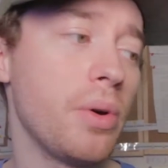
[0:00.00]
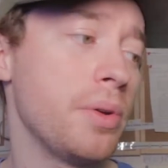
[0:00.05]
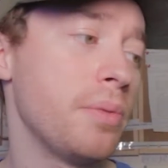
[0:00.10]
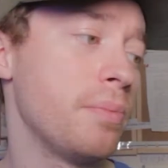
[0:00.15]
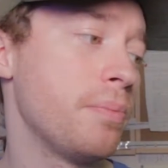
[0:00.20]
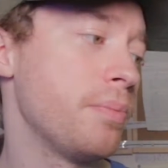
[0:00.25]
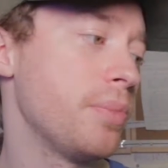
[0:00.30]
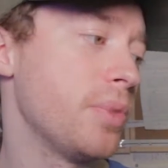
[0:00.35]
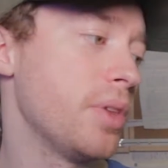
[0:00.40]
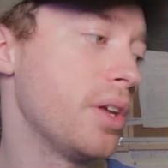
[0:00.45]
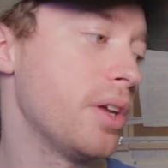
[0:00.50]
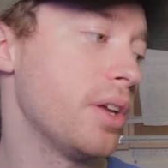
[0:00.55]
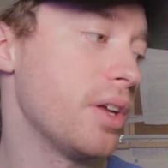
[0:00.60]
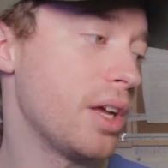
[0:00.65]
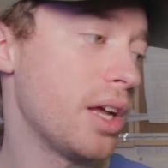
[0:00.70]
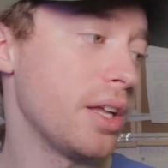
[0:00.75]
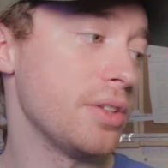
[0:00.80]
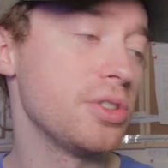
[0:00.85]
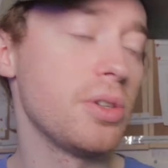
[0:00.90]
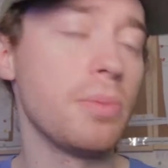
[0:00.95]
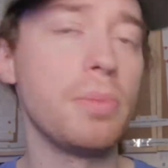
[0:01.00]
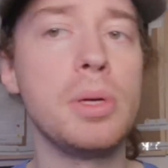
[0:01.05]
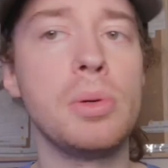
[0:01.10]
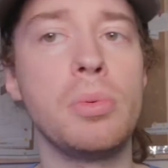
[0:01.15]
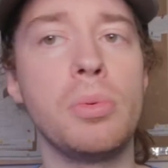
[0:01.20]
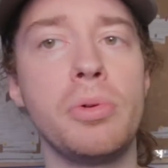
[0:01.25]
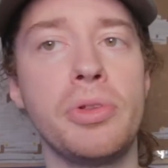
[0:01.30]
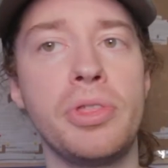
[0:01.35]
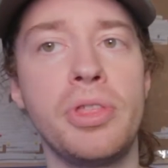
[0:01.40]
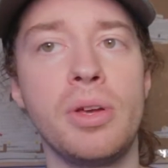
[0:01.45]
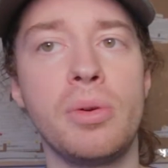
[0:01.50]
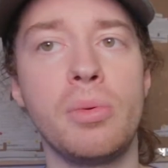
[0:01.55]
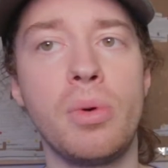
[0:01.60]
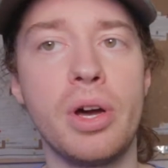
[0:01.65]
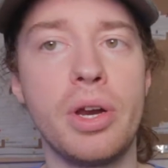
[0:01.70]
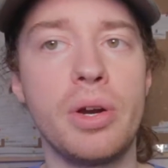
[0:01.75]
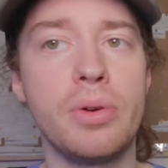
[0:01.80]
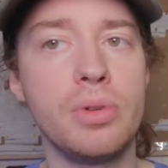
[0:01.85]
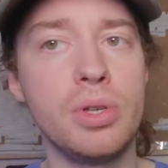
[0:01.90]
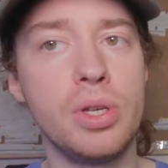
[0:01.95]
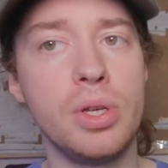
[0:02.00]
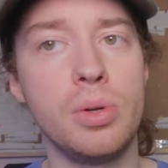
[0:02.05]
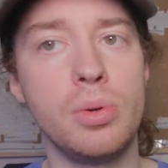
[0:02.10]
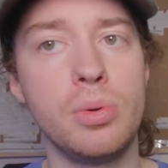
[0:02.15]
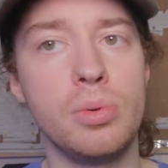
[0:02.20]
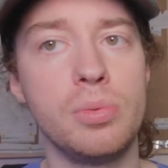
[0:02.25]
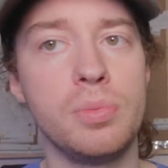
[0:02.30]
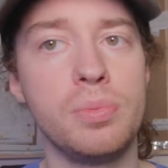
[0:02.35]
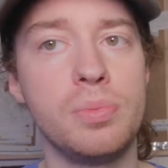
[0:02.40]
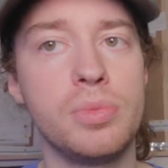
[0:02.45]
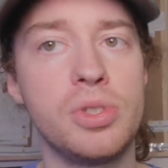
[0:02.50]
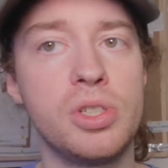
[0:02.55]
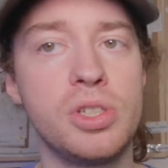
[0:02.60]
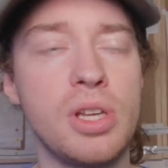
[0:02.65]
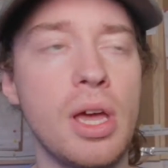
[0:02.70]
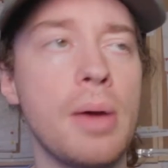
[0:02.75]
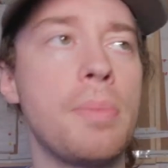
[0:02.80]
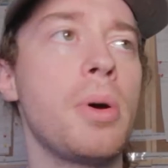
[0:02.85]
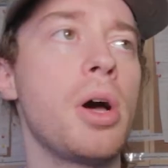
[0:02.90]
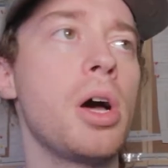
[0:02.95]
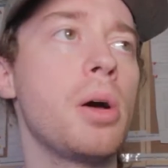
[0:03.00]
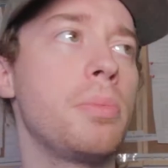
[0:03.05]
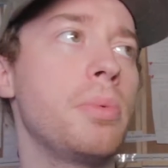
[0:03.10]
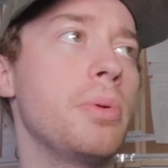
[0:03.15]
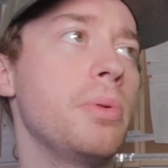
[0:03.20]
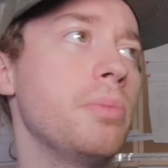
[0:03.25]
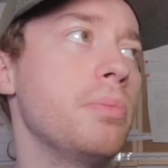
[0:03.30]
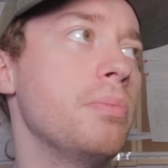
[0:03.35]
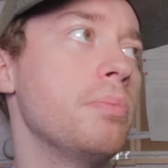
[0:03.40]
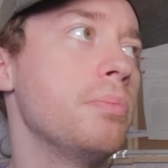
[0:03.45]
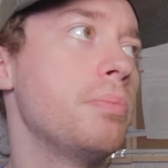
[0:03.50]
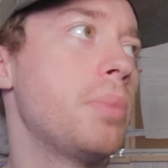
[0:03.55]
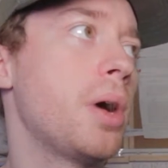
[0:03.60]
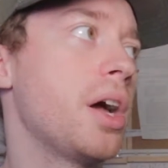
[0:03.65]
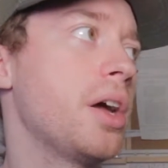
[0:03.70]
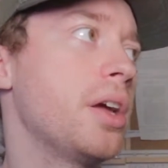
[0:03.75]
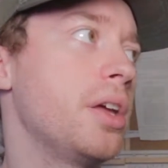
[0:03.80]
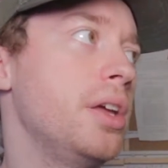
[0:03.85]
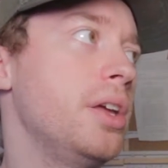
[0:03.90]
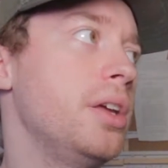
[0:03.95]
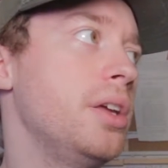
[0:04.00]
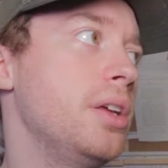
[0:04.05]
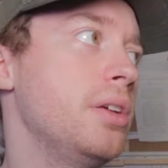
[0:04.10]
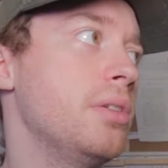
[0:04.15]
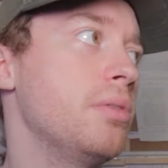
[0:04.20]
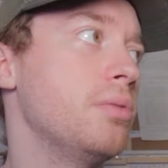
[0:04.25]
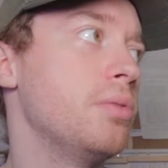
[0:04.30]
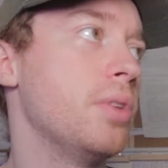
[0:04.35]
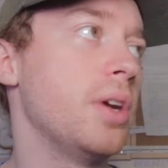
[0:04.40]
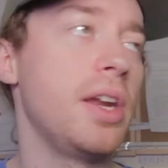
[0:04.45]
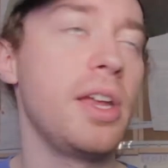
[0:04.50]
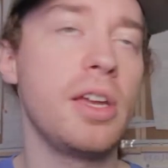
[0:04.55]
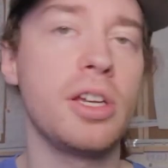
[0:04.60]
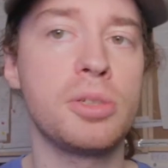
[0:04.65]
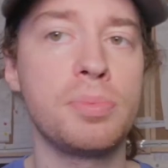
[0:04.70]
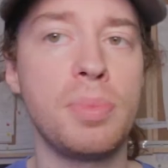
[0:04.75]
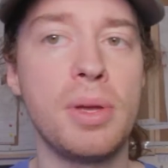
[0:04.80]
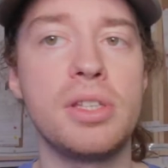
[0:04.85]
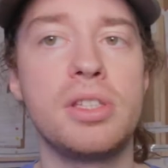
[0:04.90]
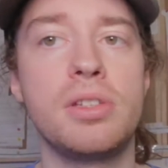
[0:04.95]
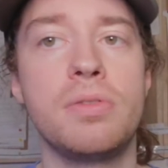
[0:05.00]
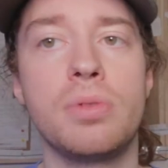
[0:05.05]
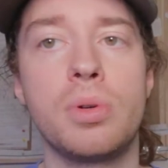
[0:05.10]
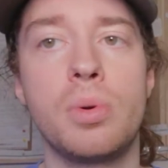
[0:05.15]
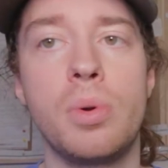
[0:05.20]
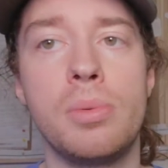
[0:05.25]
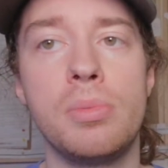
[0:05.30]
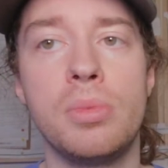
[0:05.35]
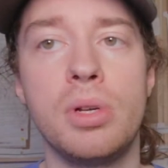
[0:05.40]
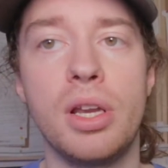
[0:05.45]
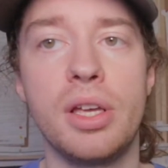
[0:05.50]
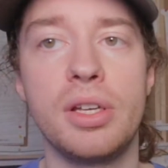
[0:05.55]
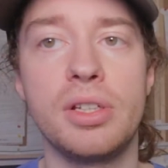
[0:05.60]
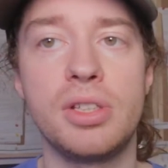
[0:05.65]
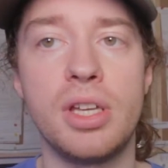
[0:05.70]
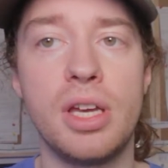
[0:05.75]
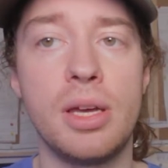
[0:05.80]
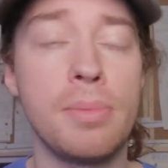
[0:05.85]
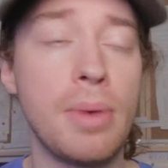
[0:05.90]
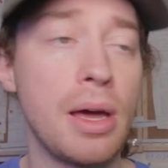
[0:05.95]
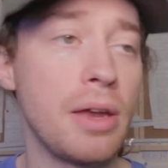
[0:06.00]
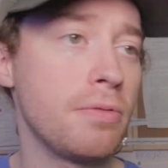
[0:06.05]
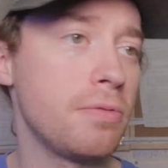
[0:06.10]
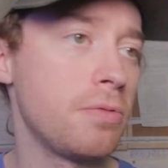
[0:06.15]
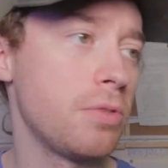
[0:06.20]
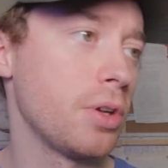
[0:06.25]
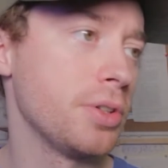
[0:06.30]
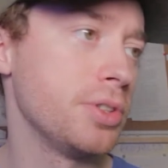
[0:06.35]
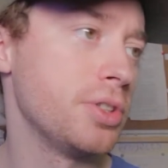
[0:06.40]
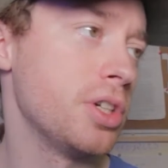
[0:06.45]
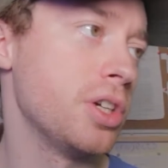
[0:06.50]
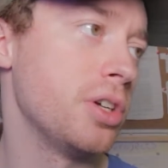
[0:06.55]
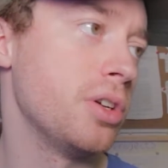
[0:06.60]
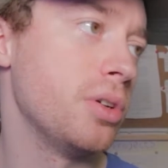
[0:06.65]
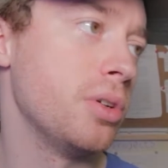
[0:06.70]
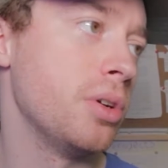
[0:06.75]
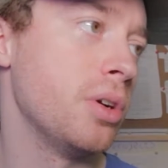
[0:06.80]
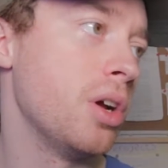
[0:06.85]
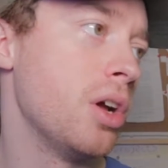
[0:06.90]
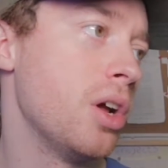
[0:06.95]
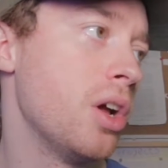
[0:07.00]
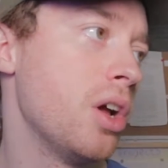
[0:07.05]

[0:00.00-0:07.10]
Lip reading: And some people will think, why don't you step up and buy really expensive equipment like, say, a Manfrotto,